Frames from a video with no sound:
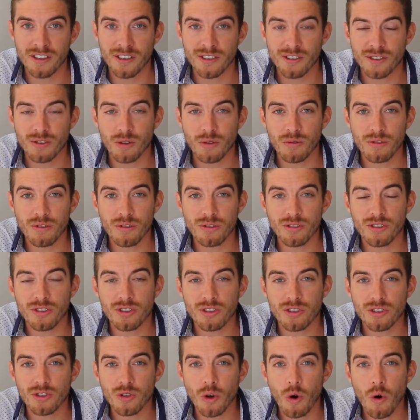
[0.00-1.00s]
So there's
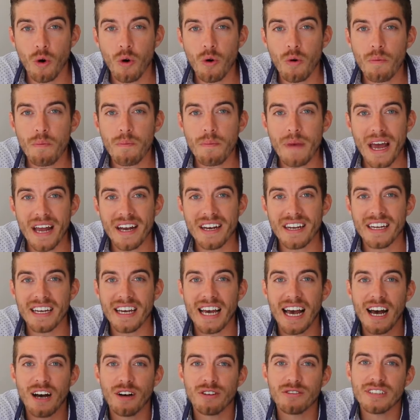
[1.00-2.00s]
so many
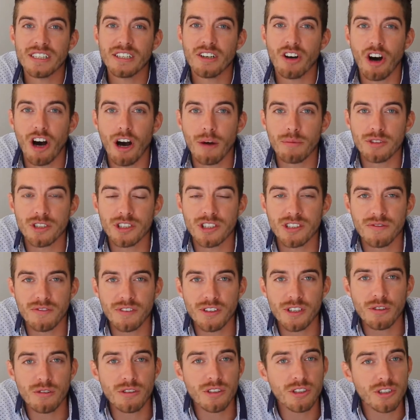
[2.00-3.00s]
housing options
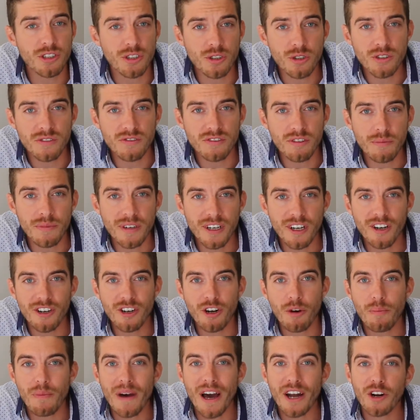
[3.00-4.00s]
for you to choose from here
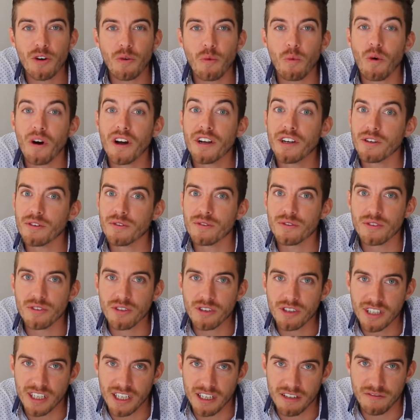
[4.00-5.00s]
no matter what you're
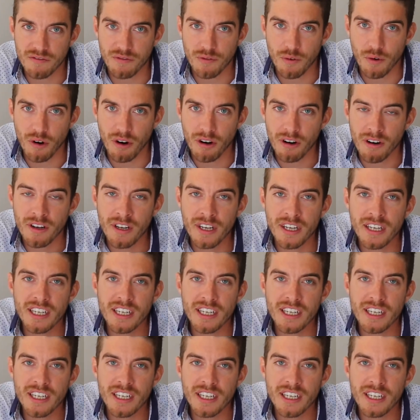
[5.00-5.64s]
looking for.